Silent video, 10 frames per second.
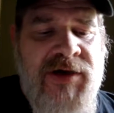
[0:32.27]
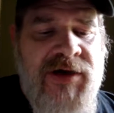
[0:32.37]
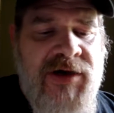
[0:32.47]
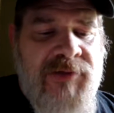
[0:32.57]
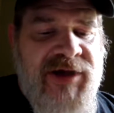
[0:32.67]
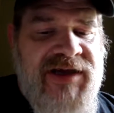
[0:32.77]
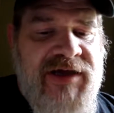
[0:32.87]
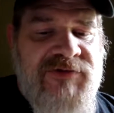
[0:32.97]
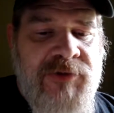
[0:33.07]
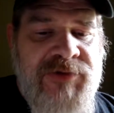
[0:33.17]
that my
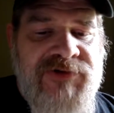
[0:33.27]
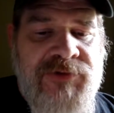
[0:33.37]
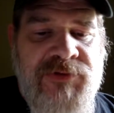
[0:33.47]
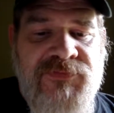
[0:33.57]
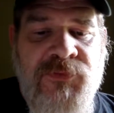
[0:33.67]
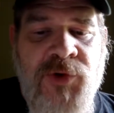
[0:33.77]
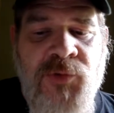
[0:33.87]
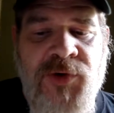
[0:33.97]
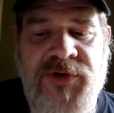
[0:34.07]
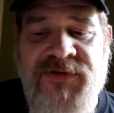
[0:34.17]
dad took me to in Fort
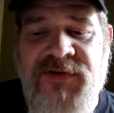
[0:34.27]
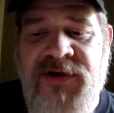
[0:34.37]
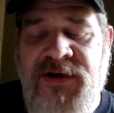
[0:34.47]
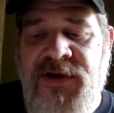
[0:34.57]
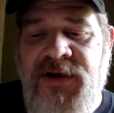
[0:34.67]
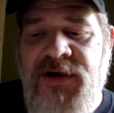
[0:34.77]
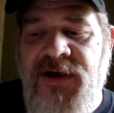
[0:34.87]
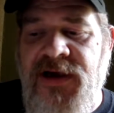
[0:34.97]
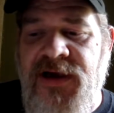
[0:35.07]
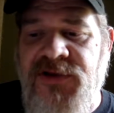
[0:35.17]
Worth,
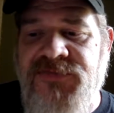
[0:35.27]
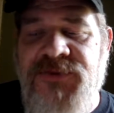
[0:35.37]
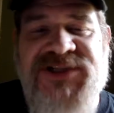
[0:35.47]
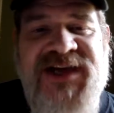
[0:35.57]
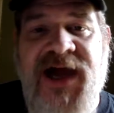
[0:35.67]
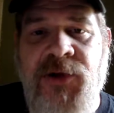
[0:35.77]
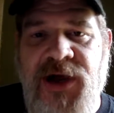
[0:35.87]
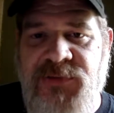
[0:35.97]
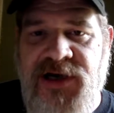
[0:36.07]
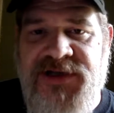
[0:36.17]
and the first
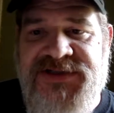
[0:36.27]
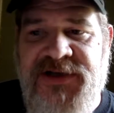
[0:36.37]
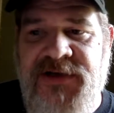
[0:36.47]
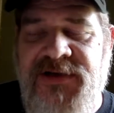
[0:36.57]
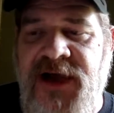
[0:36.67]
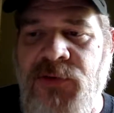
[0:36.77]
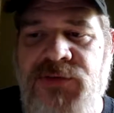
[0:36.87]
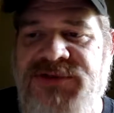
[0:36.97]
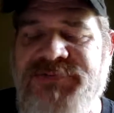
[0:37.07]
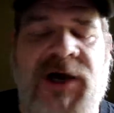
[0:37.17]
diorama I saw, I
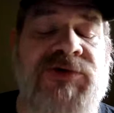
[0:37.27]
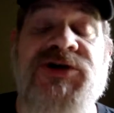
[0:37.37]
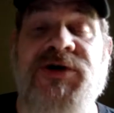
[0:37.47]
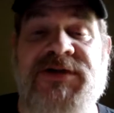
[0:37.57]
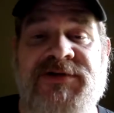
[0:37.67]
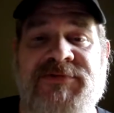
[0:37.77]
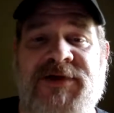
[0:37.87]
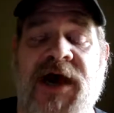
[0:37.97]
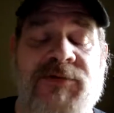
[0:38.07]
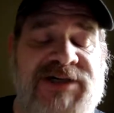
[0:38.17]
was hooked.
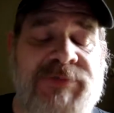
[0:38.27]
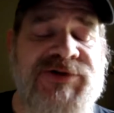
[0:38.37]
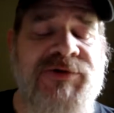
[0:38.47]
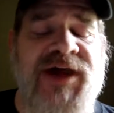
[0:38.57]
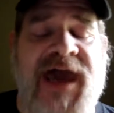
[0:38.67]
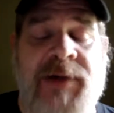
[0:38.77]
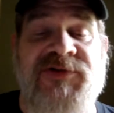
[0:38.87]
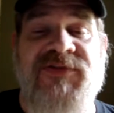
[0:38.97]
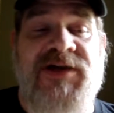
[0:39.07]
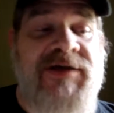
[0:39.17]
I was absolutely
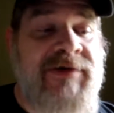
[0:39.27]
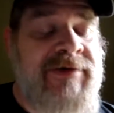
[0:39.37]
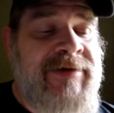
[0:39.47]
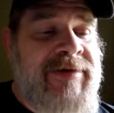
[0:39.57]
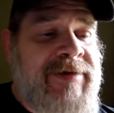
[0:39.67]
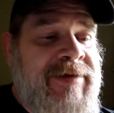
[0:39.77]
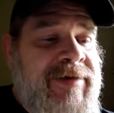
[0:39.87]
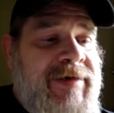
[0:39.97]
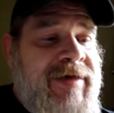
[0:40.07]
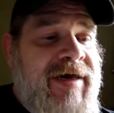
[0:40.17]
captivated.
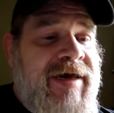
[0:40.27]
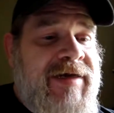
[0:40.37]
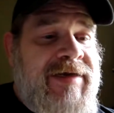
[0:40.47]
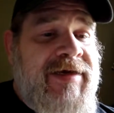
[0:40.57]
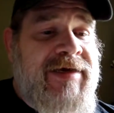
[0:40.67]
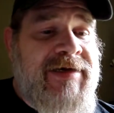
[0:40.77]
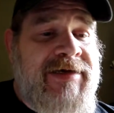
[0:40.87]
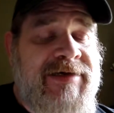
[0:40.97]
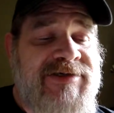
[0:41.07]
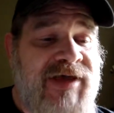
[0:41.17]
And
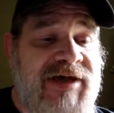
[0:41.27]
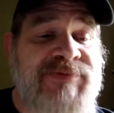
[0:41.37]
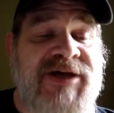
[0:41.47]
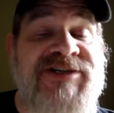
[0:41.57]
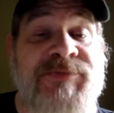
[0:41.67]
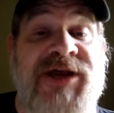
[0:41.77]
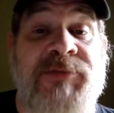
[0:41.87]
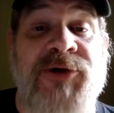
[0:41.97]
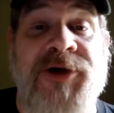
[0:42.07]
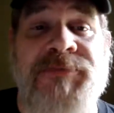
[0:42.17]
so that explains the mini
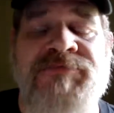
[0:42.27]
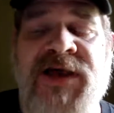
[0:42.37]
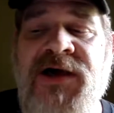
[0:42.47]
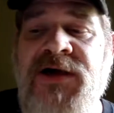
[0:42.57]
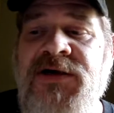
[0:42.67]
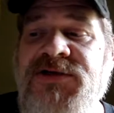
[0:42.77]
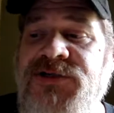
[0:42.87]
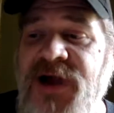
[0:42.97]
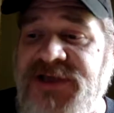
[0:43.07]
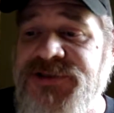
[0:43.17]
part. The
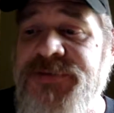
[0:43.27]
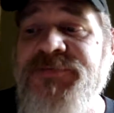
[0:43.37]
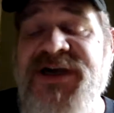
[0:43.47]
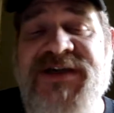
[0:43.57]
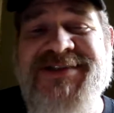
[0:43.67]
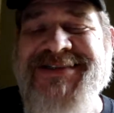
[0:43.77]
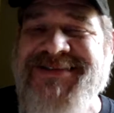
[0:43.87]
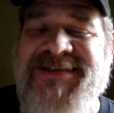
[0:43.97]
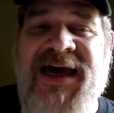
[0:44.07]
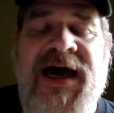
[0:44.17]
scratcher means
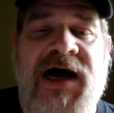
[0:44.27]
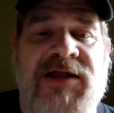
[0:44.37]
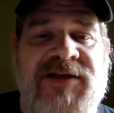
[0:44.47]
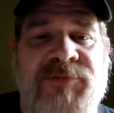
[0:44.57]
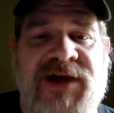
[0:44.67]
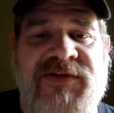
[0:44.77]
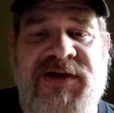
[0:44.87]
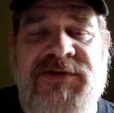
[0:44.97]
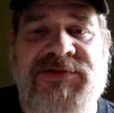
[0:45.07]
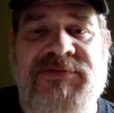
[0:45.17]
I like to make
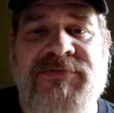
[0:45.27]
things